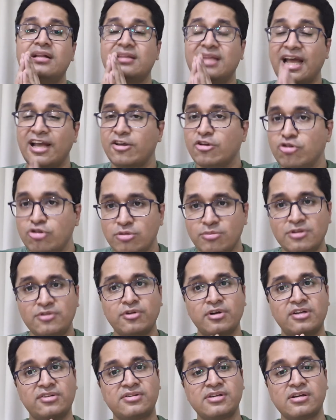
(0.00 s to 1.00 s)
Thank you so much
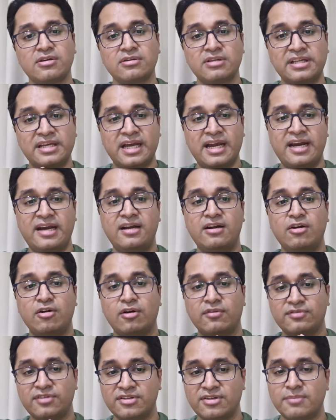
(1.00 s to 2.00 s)
for listening to the end
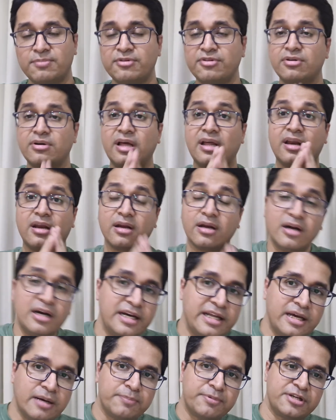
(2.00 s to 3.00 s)
of this episode. I
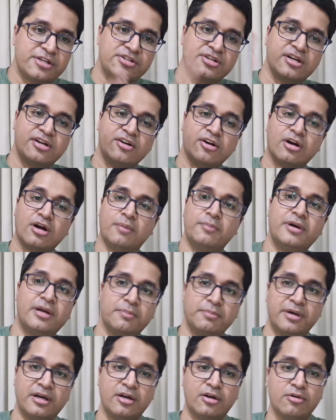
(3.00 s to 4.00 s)
really appreciate your
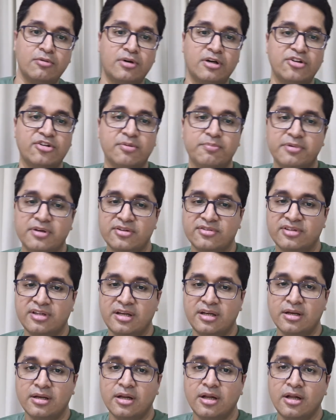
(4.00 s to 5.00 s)
commitment towards your
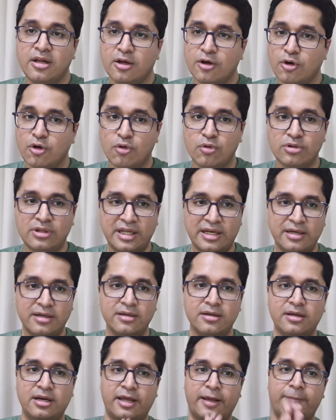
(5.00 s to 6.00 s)
personal growth and
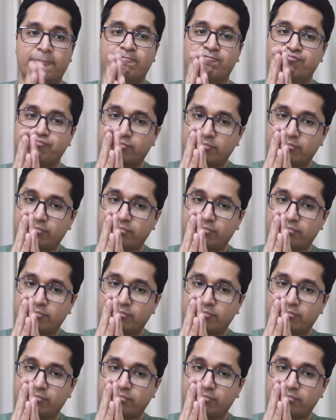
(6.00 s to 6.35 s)
learning.